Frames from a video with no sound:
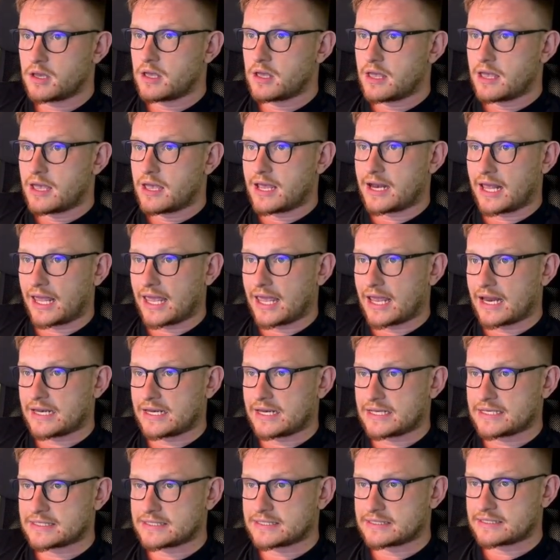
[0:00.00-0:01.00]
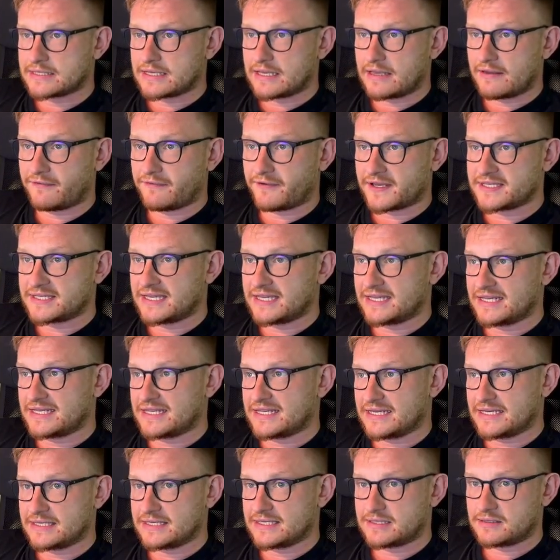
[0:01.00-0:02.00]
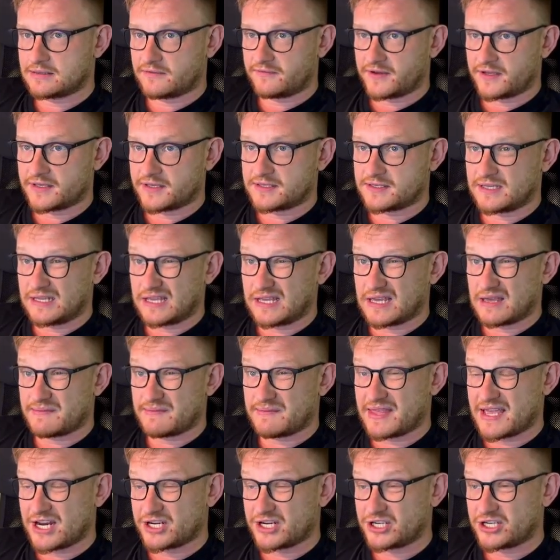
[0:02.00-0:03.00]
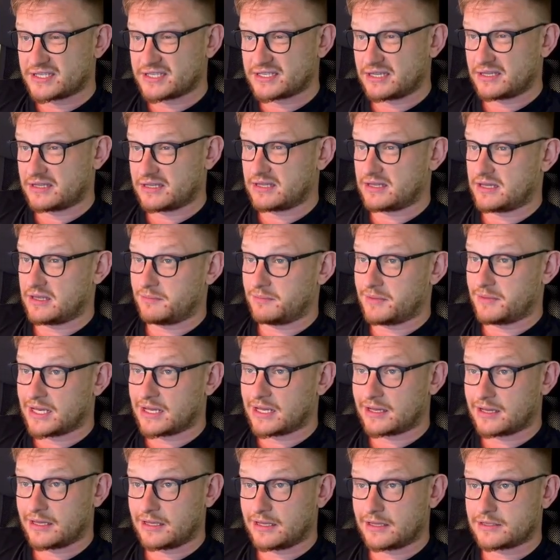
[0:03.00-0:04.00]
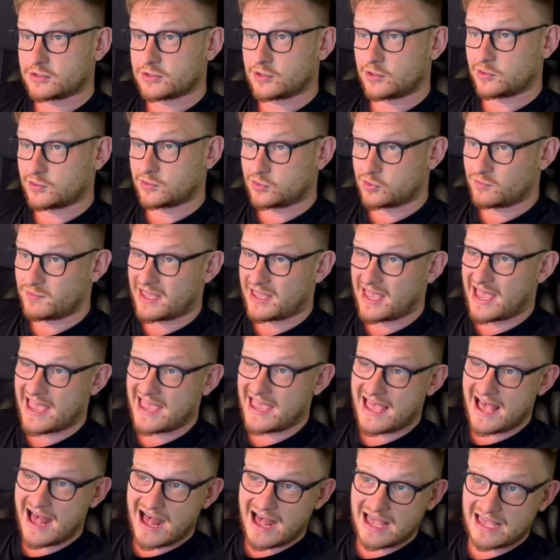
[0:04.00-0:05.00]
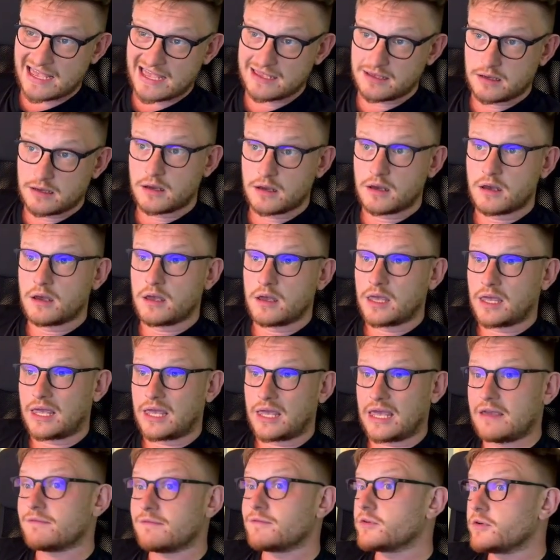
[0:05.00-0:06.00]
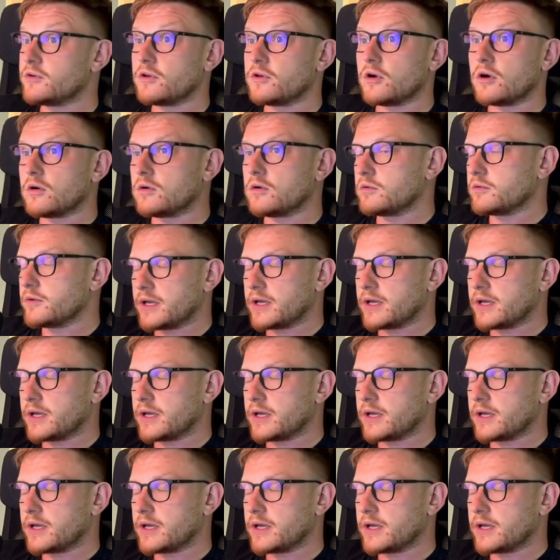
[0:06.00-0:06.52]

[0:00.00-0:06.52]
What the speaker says: And again, this if I see this, if I see the M dashes, it immediately talks to me AI, even though it